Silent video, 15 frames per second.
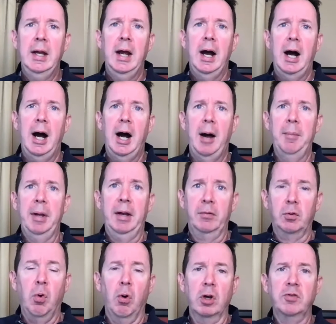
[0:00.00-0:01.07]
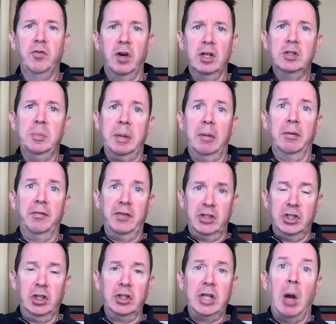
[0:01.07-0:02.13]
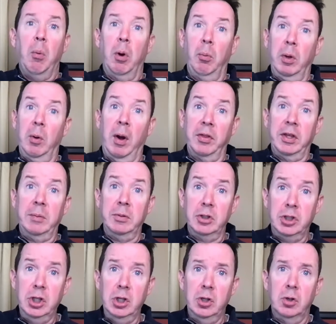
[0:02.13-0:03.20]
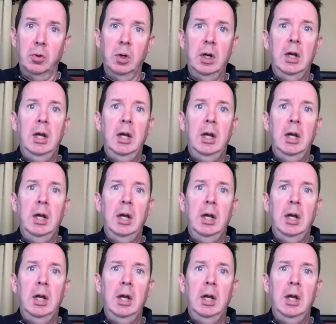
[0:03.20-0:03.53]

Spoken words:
And of course, for us to be able to facilitate what we want them to do,